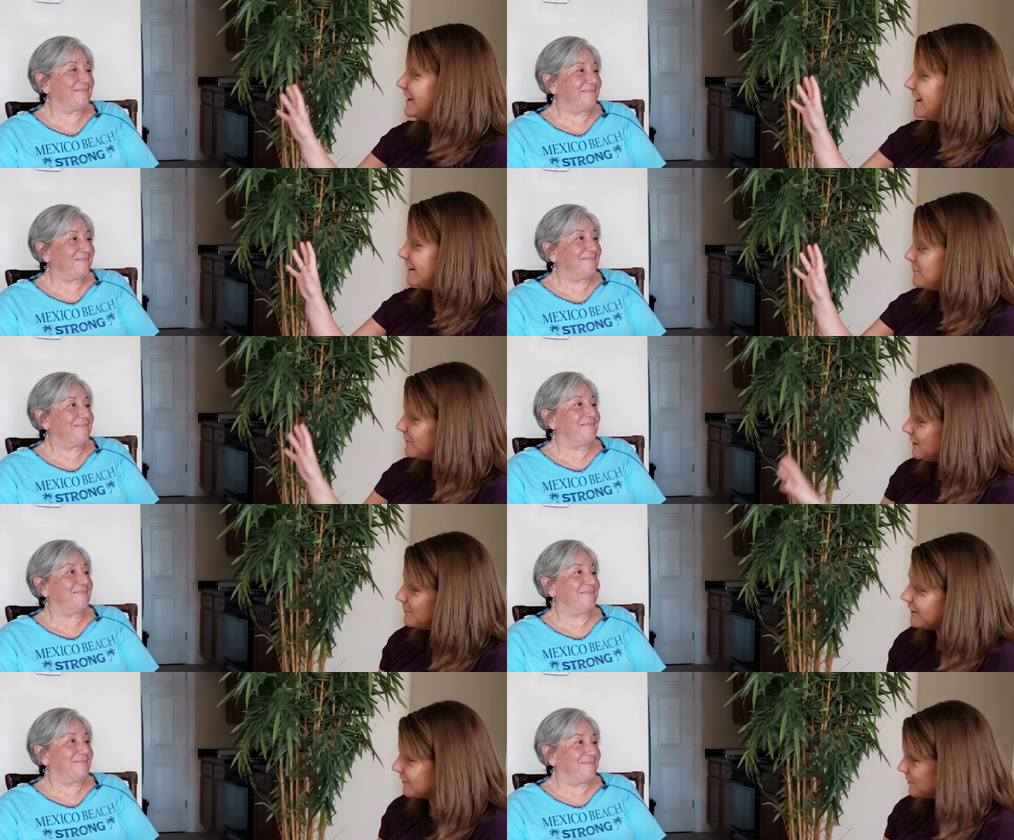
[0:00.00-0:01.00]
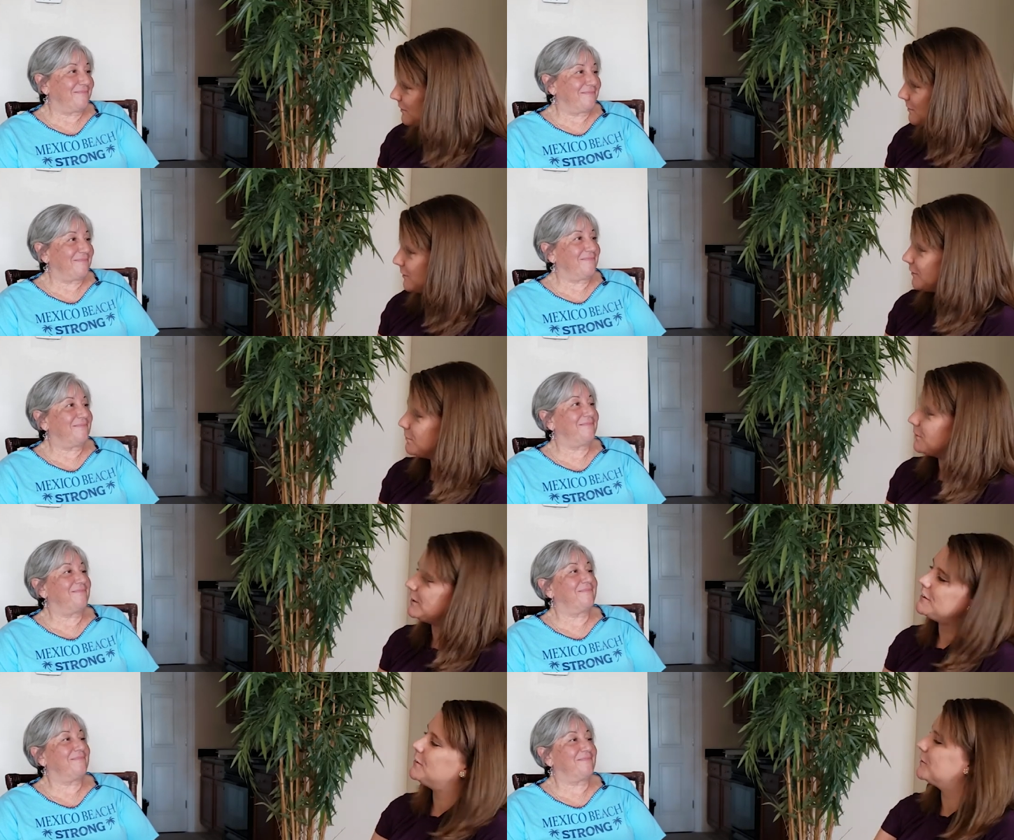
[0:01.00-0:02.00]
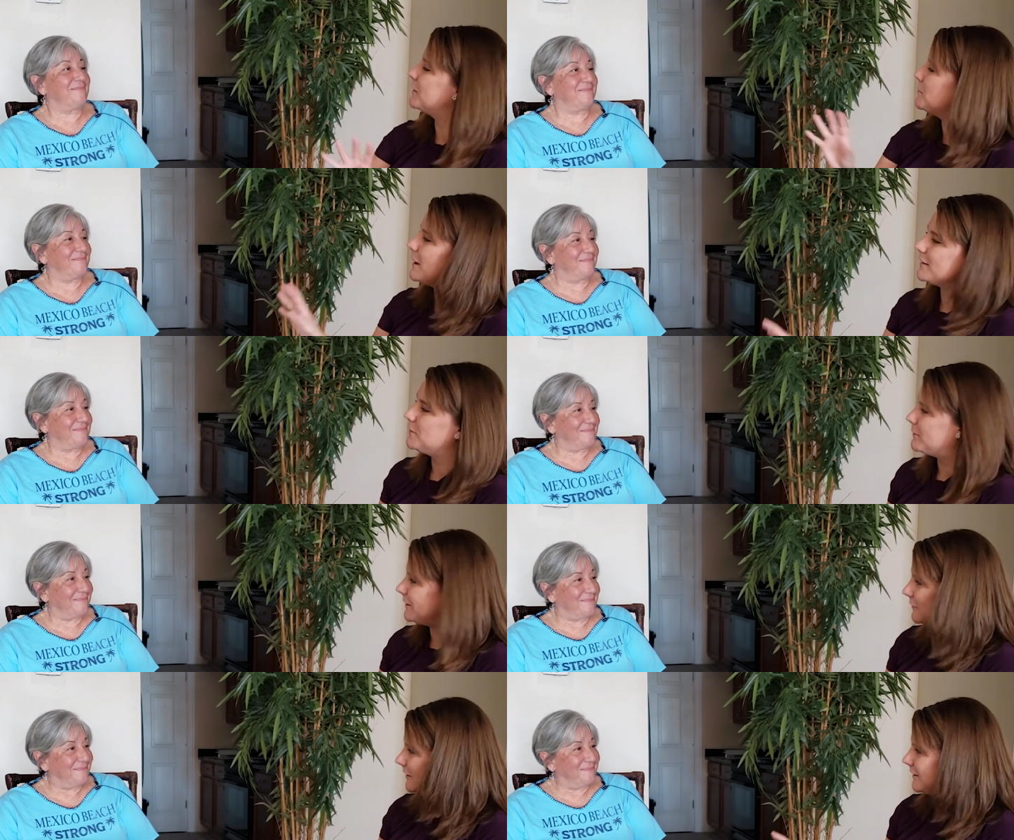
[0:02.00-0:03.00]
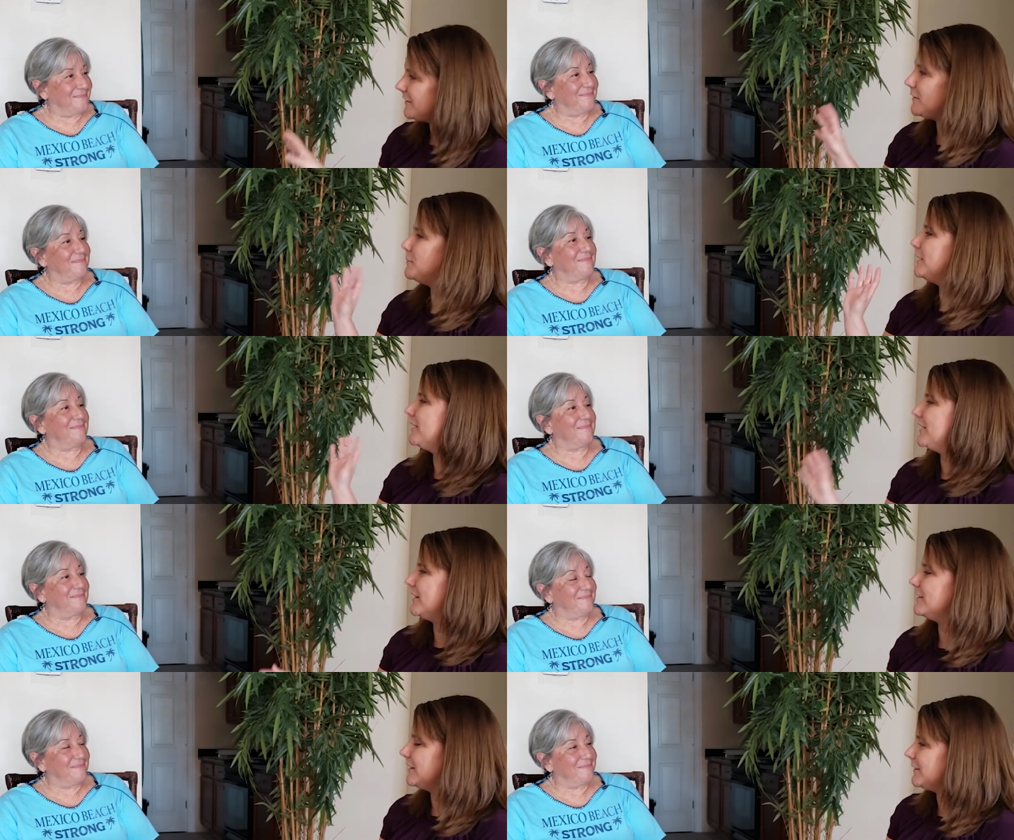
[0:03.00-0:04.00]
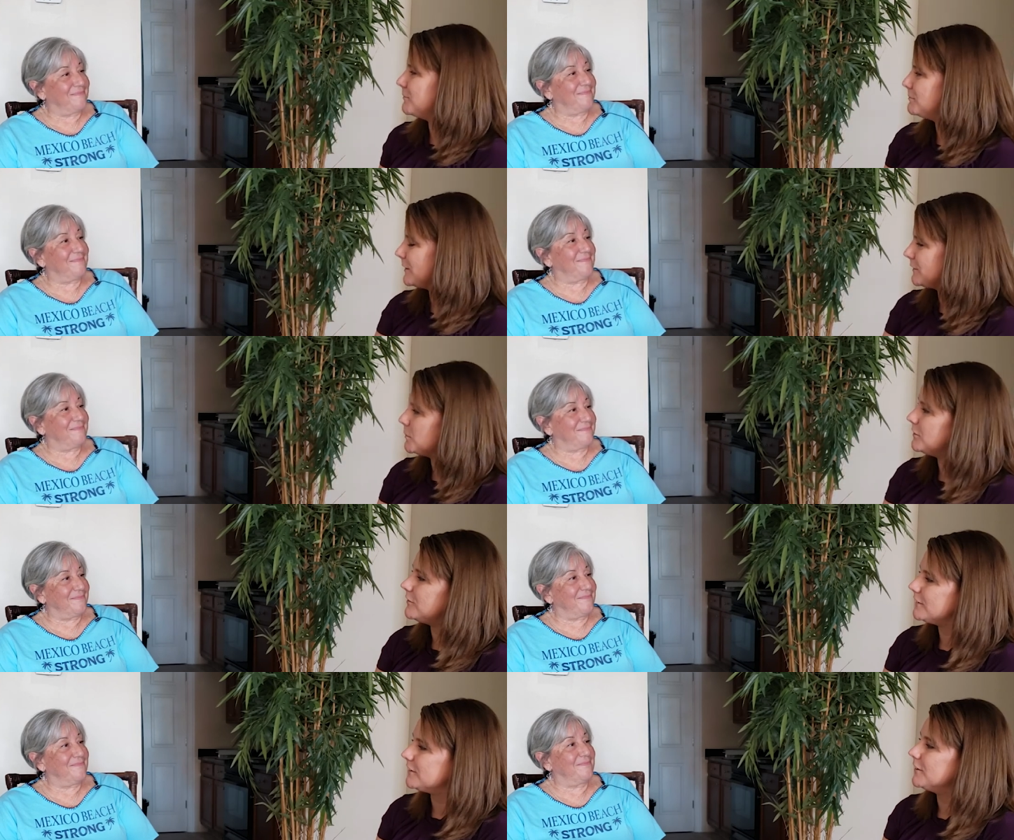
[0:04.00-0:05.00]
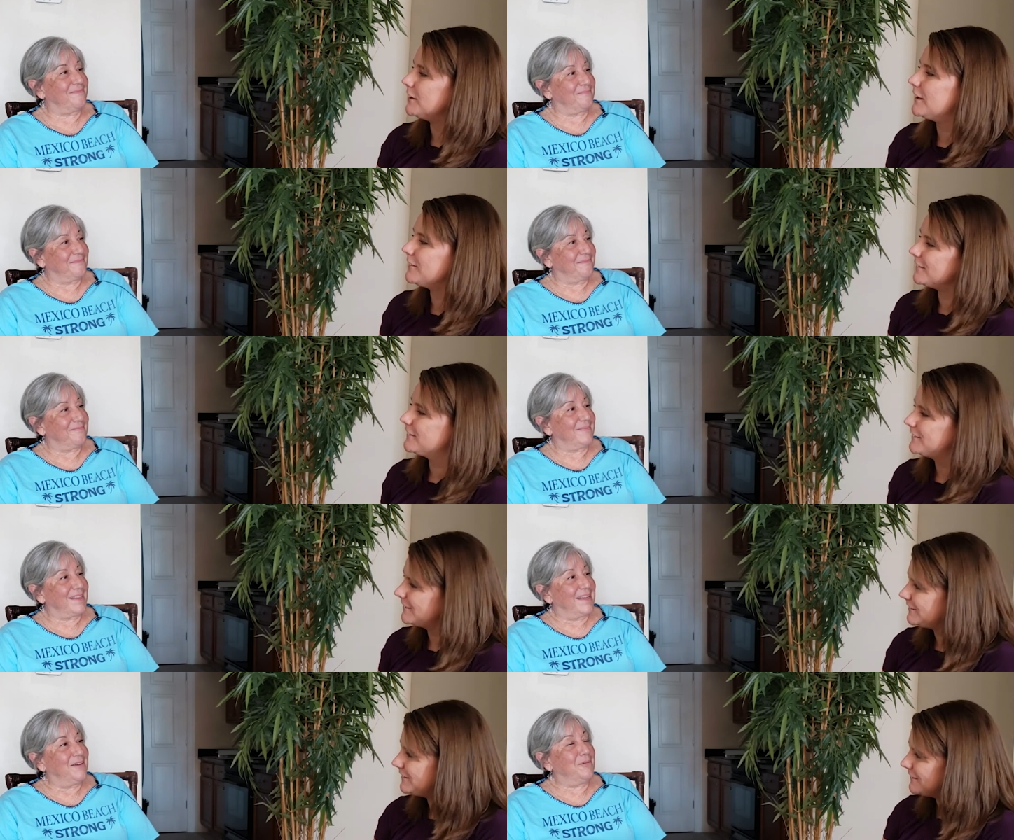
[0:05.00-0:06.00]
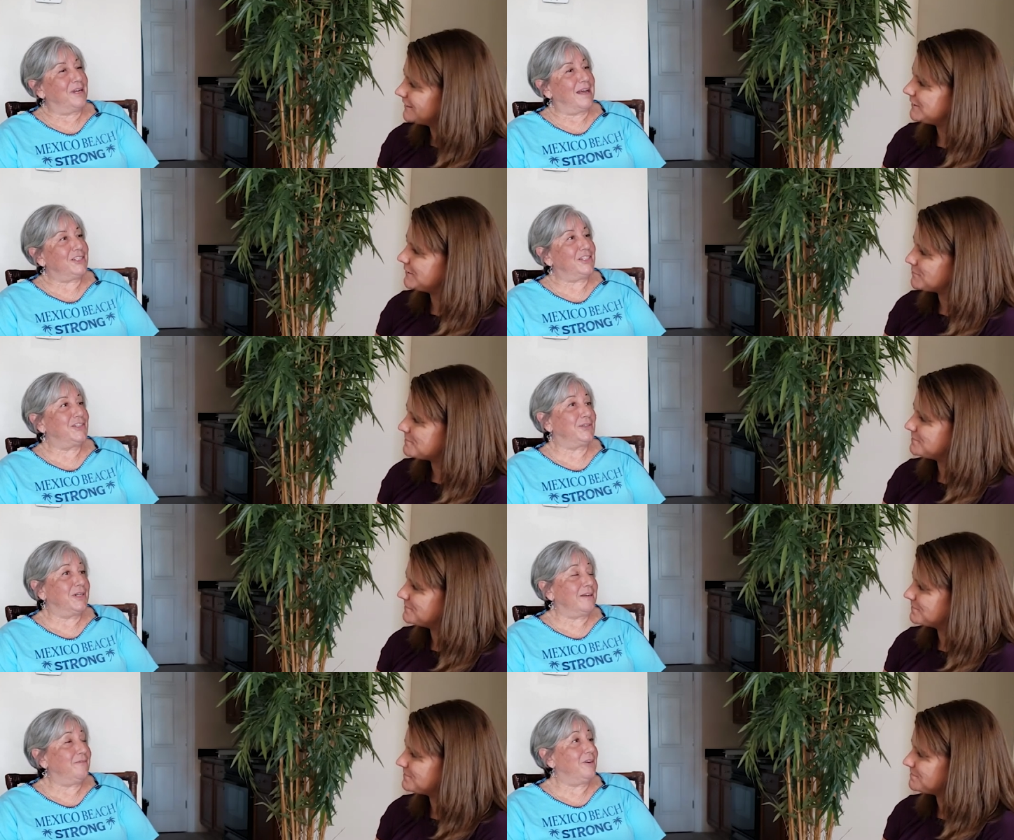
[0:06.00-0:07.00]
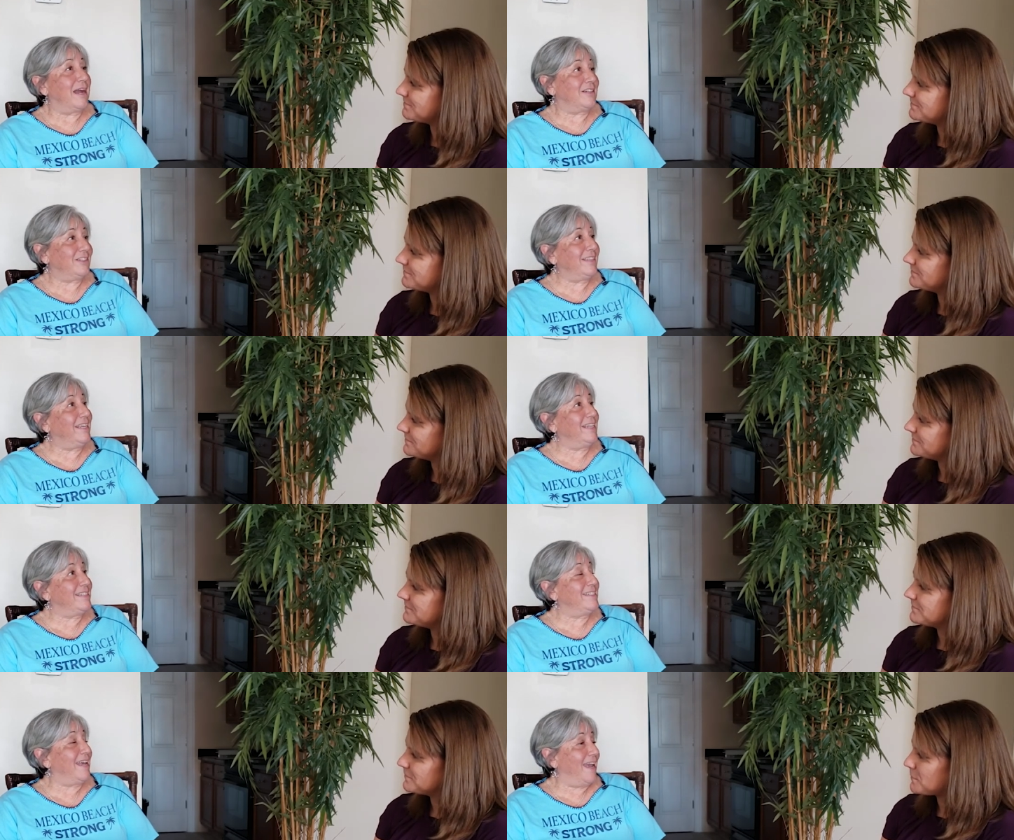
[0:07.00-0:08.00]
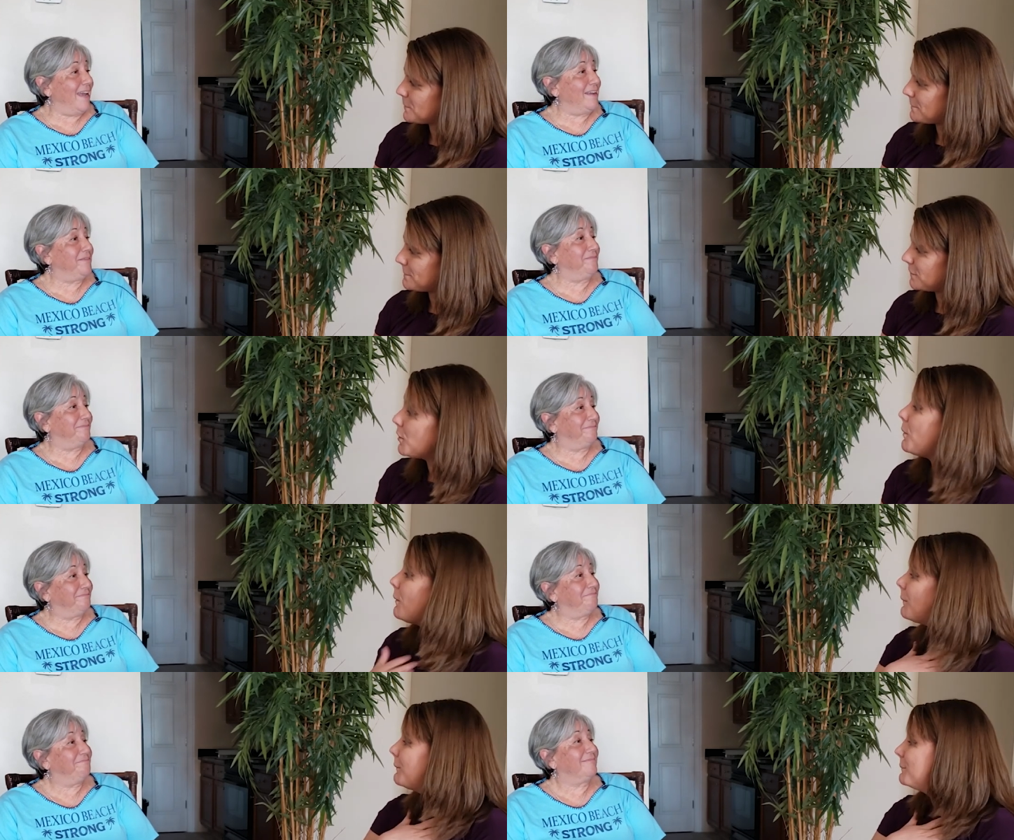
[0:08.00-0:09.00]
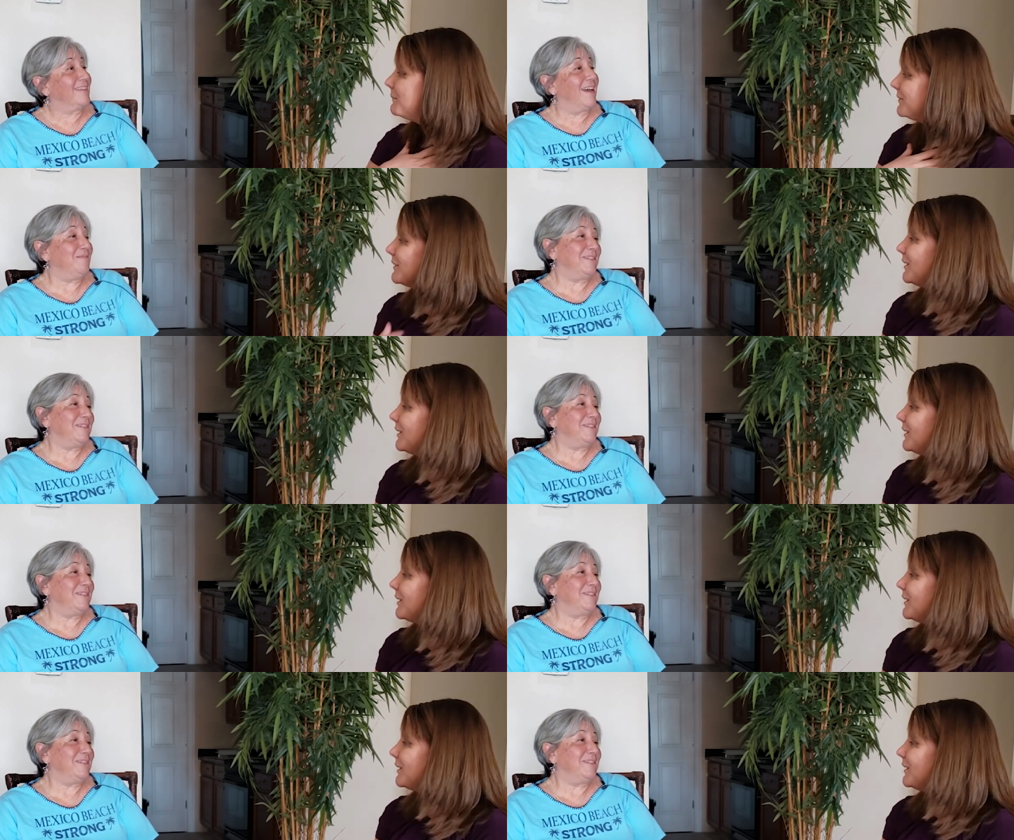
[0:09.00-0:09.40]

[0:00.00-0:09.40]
Speaker 1: and it may be under rebuild, but you'll get it back to being where it needs to be. I think it Mexico Beach is in good hands
Speaker 2: we're not sure if we're actually going to stay. Oh, I'm